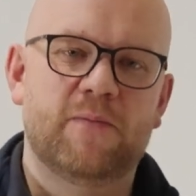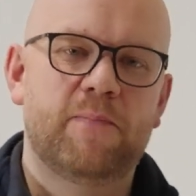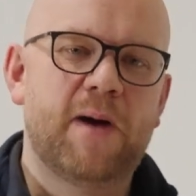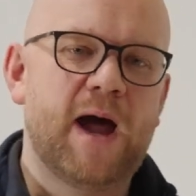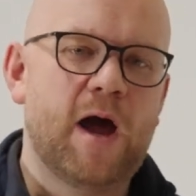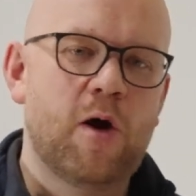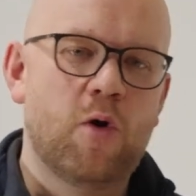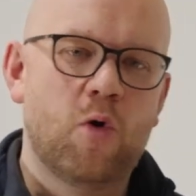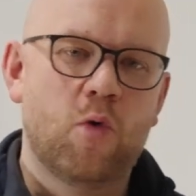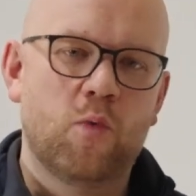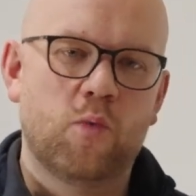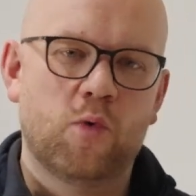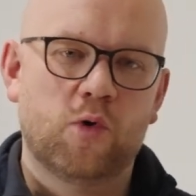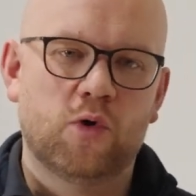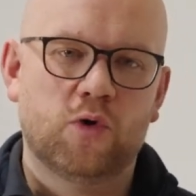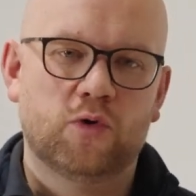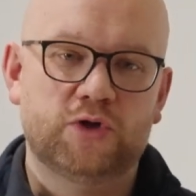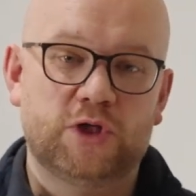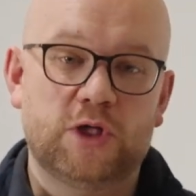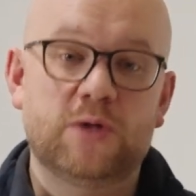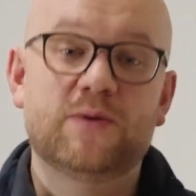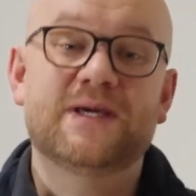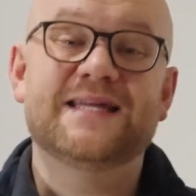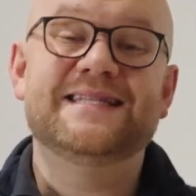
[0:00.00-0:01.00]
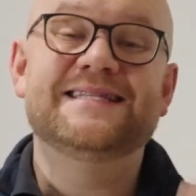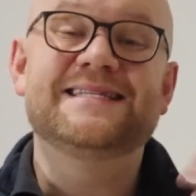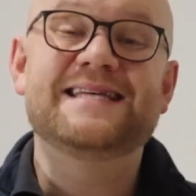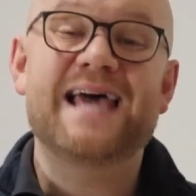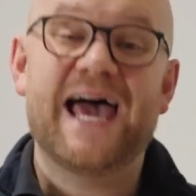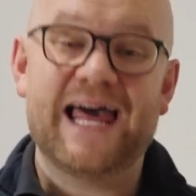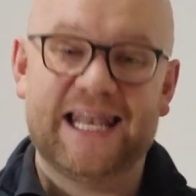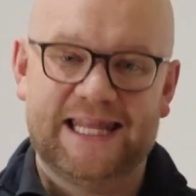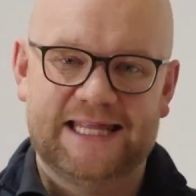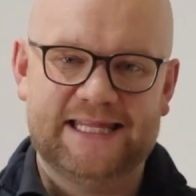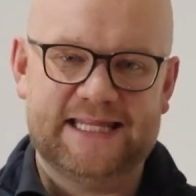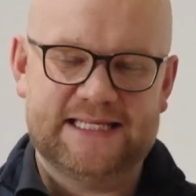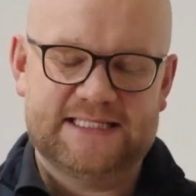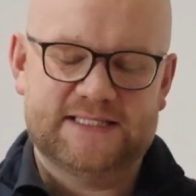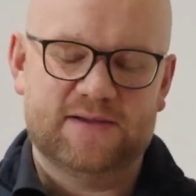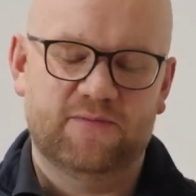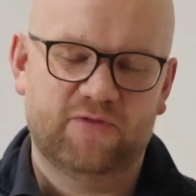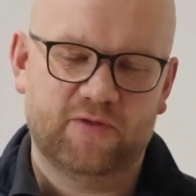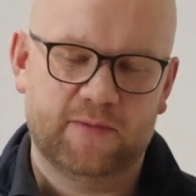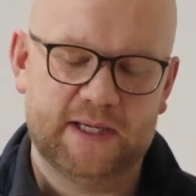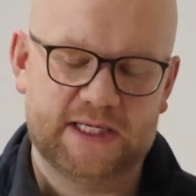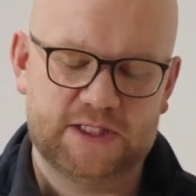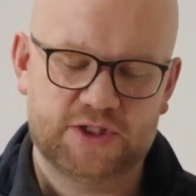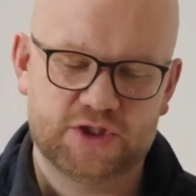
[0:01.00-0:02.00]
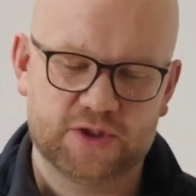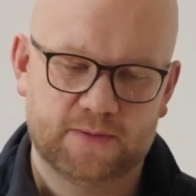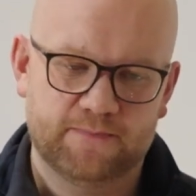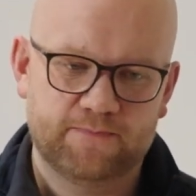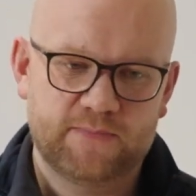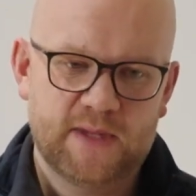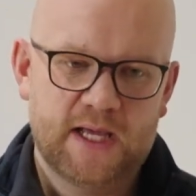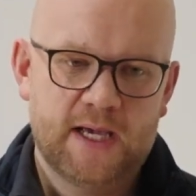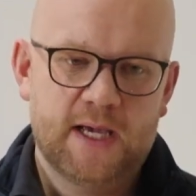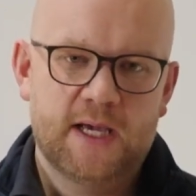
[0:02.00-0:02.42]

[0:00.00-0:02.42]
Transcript: Powerwall, you can tell it this information.